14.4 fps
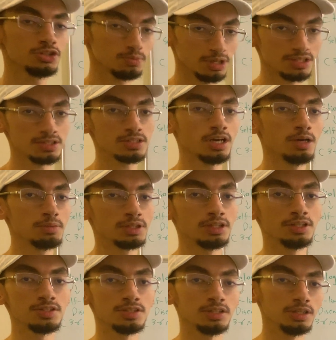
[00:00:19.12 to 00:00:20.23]
you must commonly
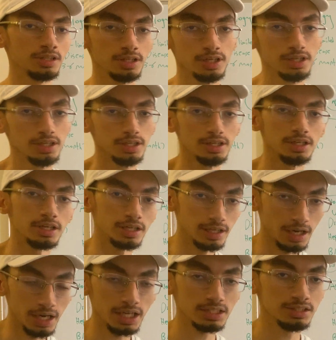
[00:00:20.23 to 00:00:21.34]
see in an
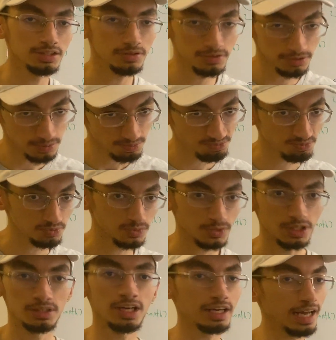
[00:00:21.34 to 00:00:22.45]

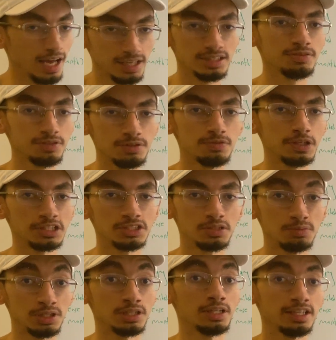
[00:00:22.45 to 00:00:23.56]
not active infection,
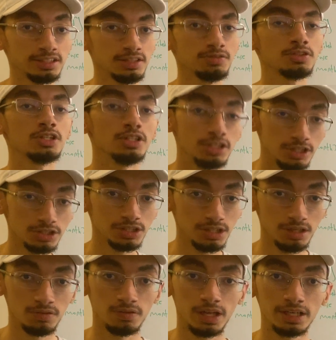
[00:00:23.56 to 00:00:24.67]
but an active condition
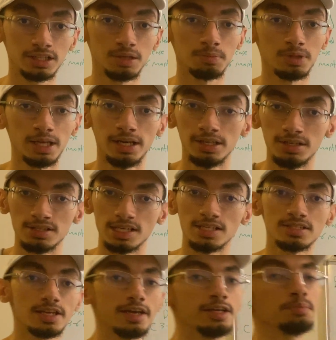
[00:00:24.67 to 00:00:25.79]
of lichen planus
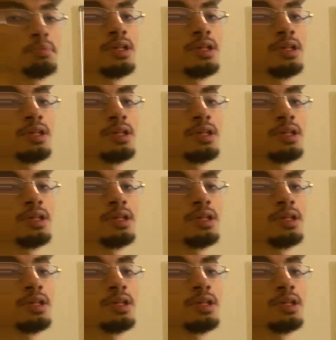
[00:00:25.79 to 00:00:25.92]
is a